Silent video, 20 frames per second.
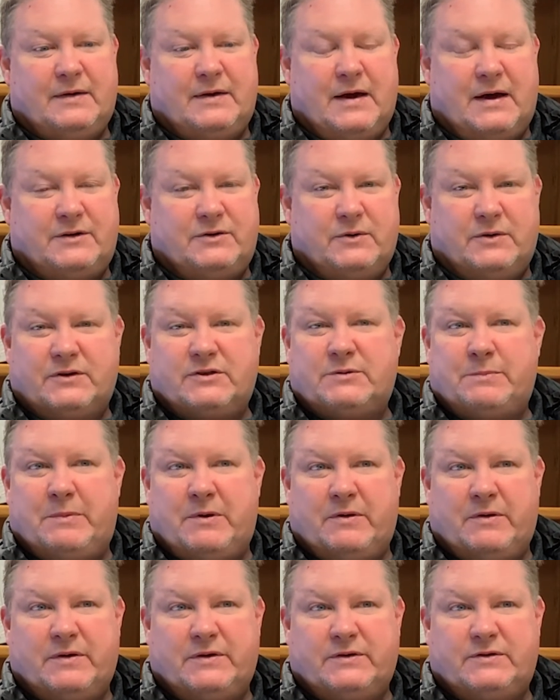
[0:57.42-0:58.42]
got to
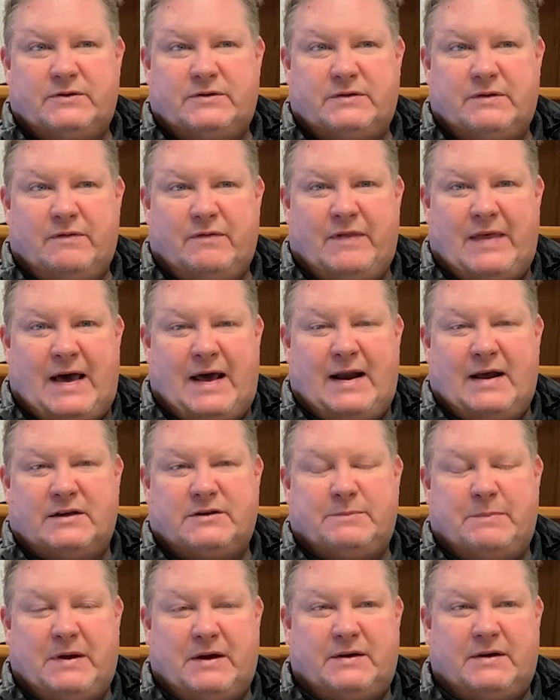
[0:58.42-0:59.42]
experience that
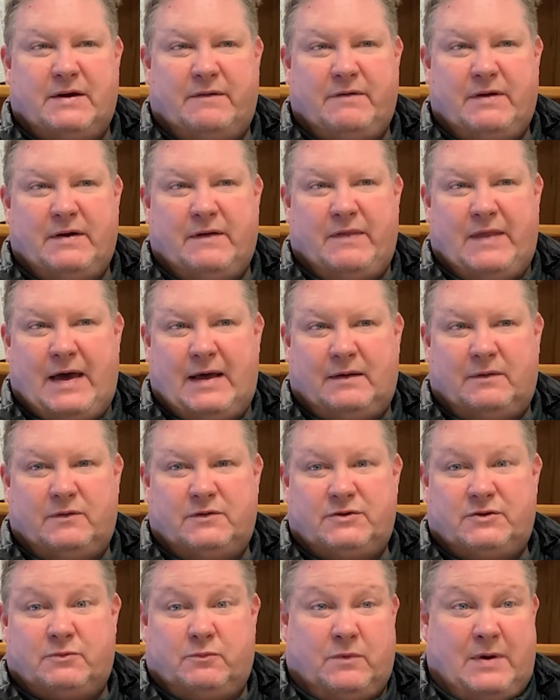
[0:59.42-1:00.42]
aspect of it, and
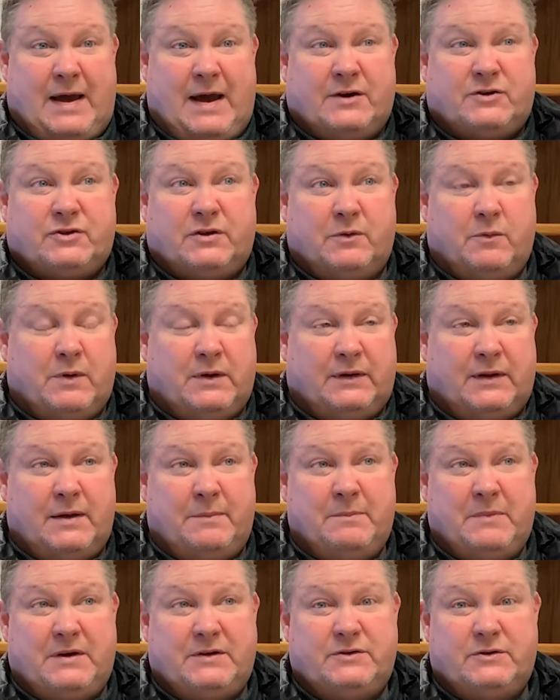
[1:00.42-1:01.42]
that's actually what
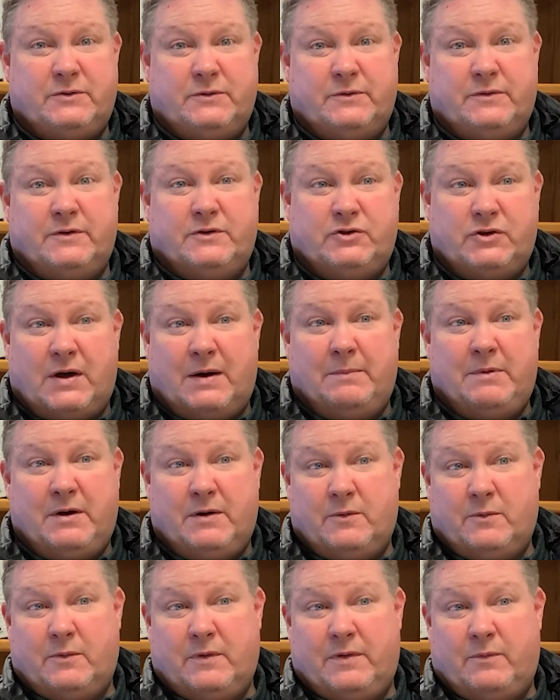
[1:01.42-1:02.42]
led me to the job
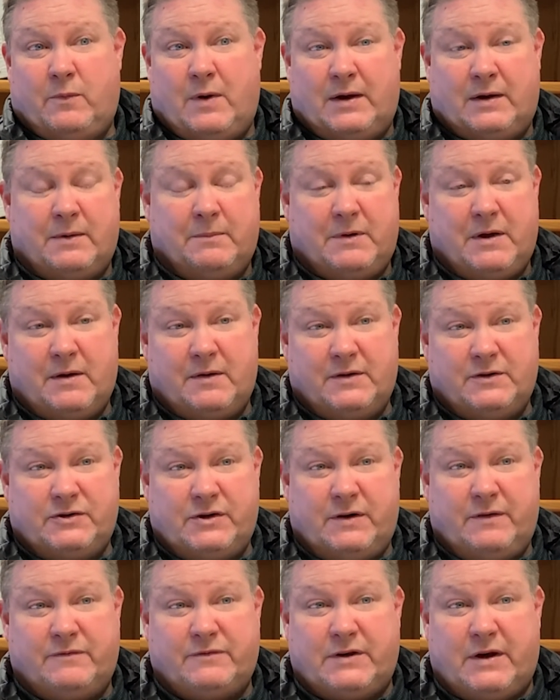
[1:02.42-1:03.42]
here with Whatcom County
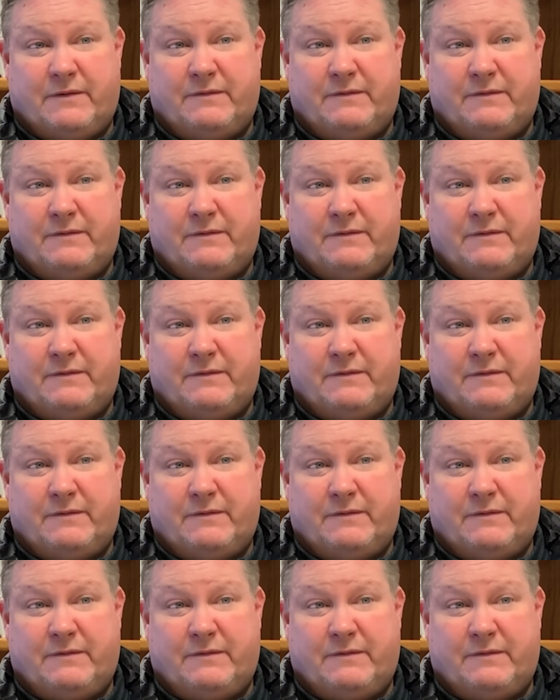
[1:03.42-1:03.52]
Sheriff's